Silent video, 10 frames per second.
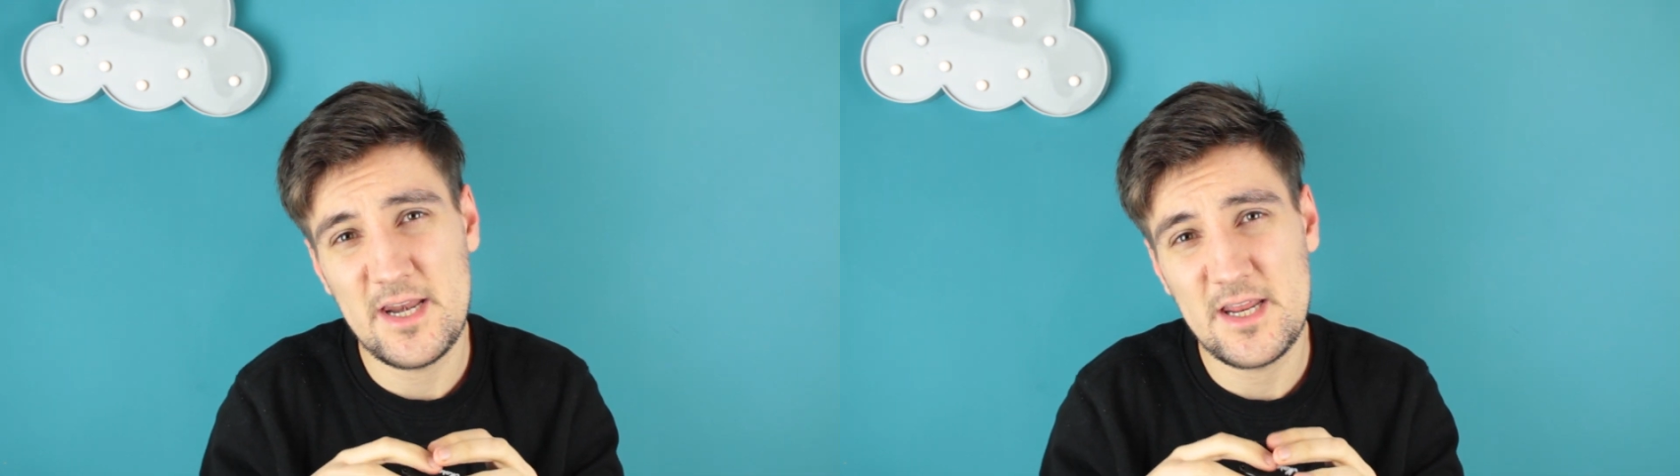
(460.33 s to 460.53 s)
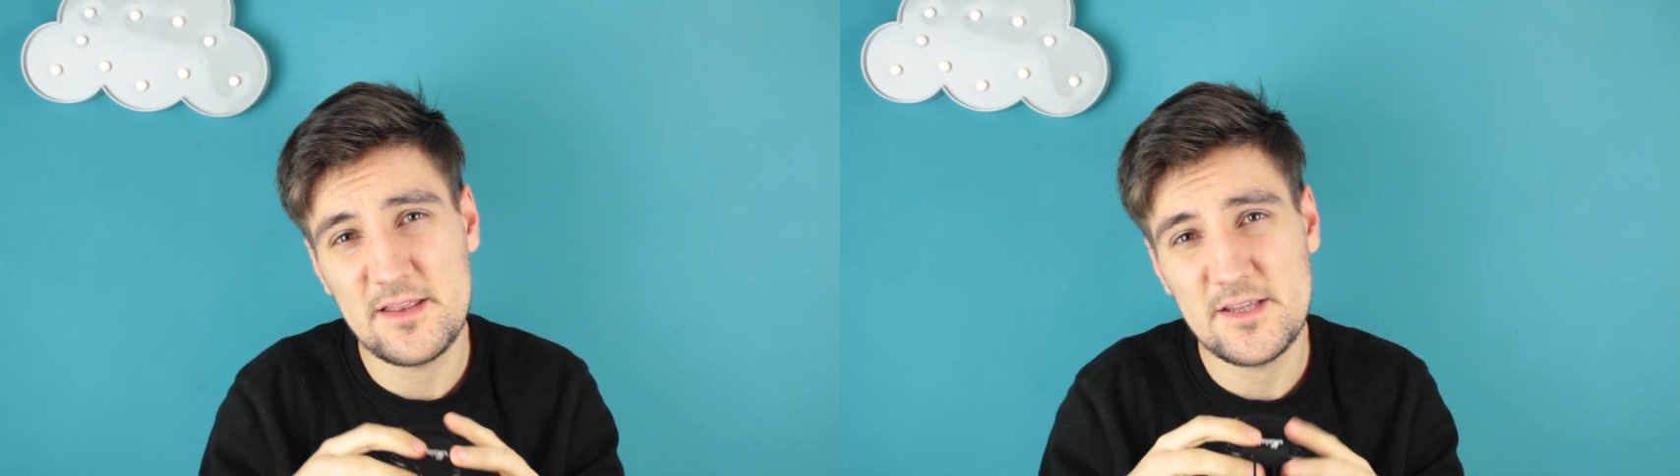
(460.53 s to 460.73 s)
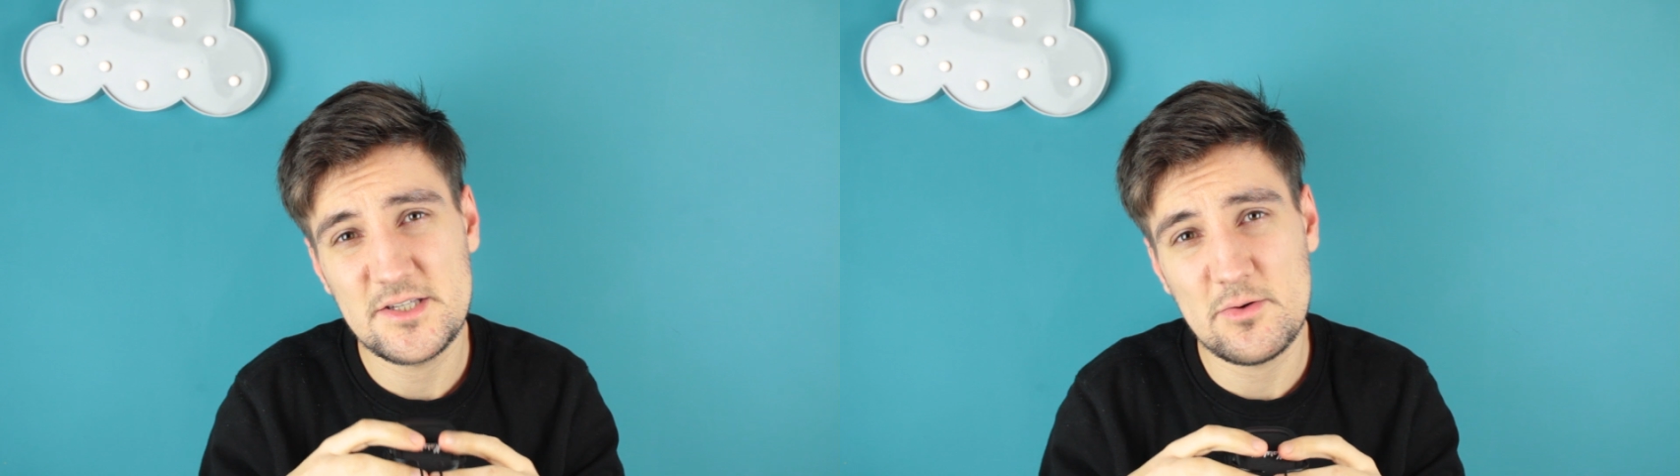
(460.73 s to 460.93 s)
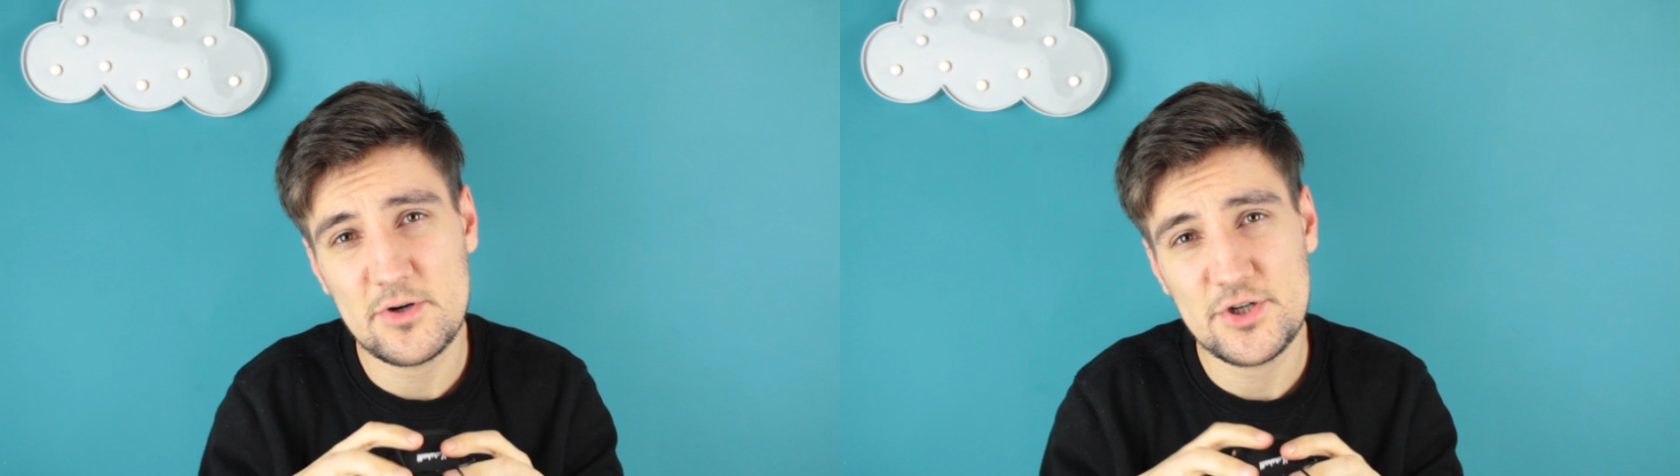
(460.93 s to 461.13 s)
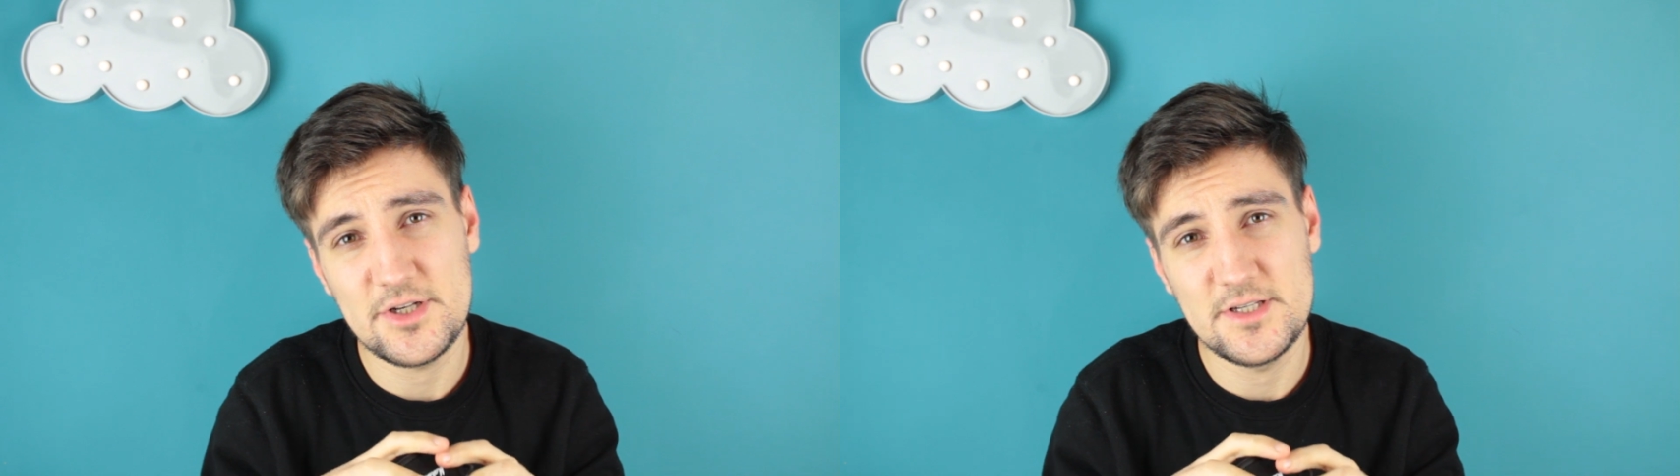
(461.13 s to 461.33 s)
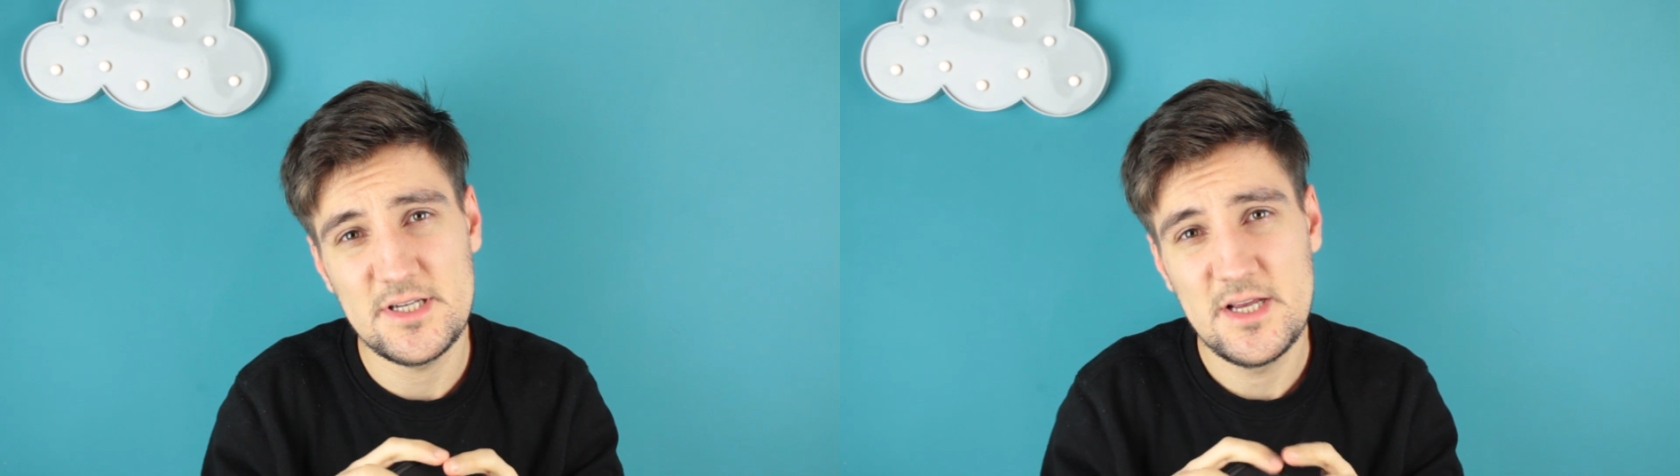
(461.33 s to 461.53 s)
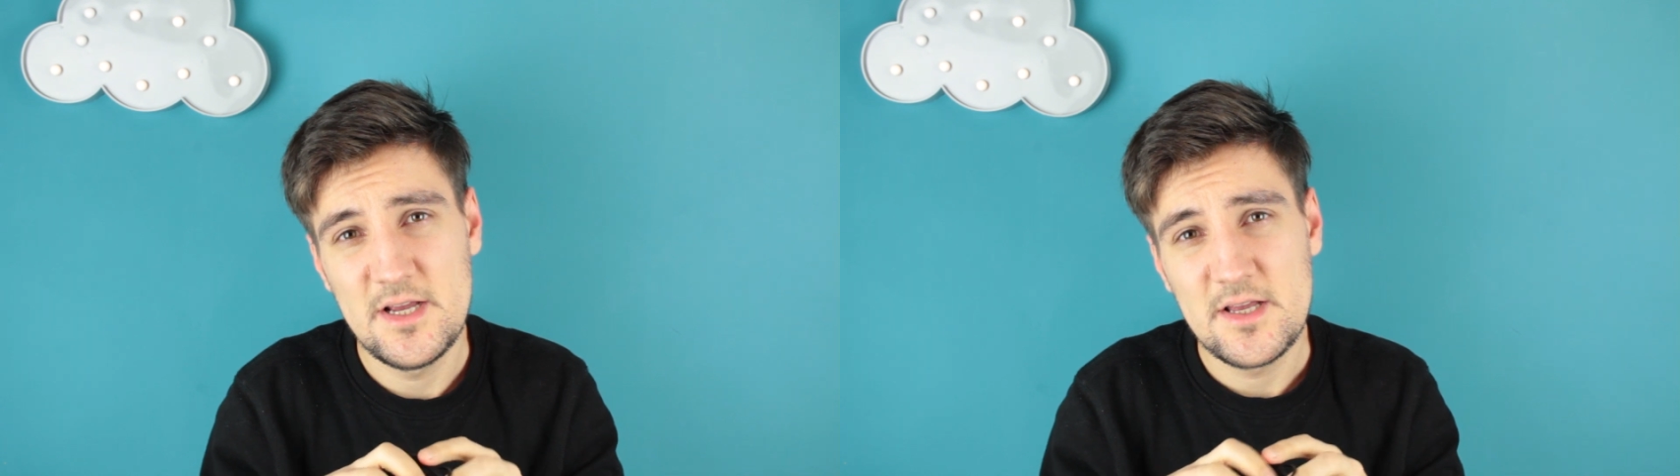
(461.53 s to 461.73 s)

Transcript: any distortions.